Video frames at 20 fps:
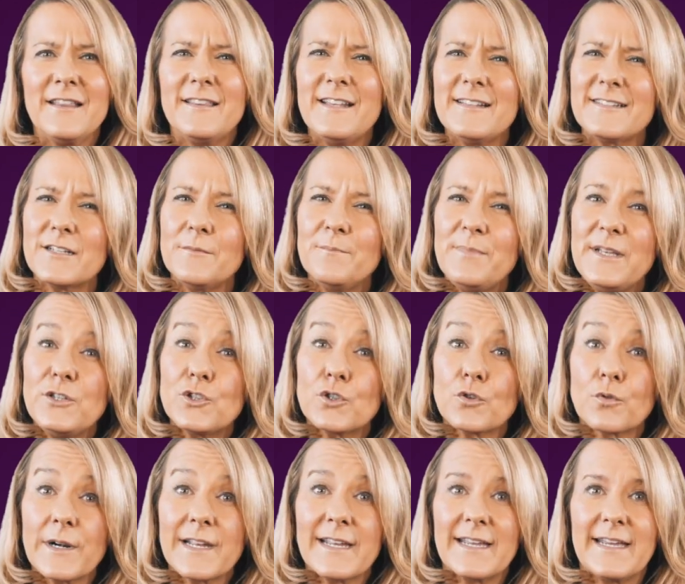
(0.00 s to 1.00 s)
this can be
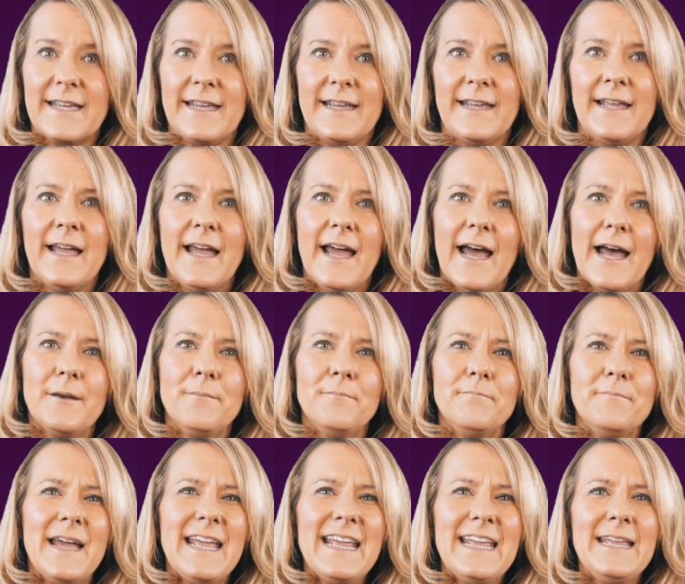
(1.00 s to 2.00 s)
tricky
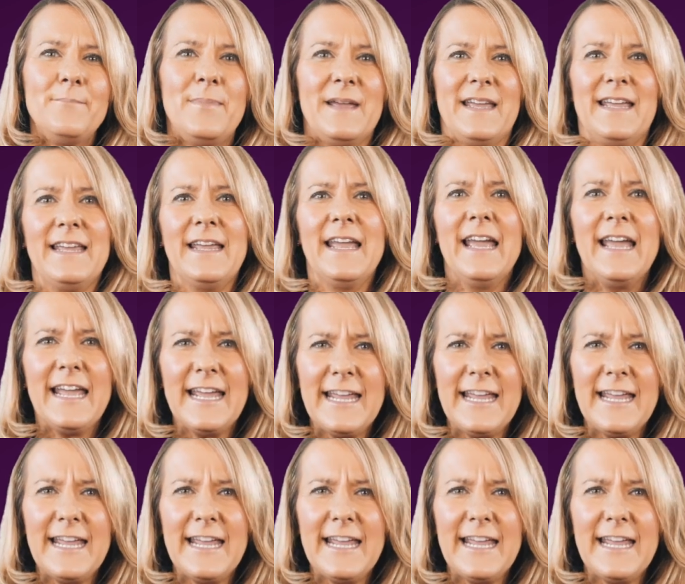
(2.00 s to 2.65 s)
and maybe